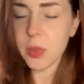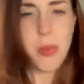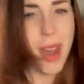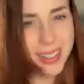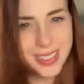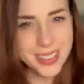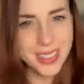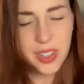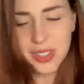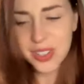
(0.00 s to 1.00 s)

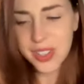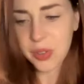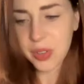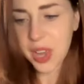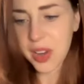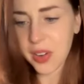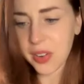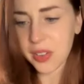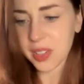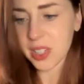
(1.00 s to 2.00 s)
practicing good
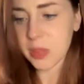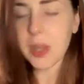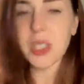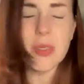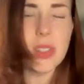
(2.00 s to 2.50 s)
self-care, like especially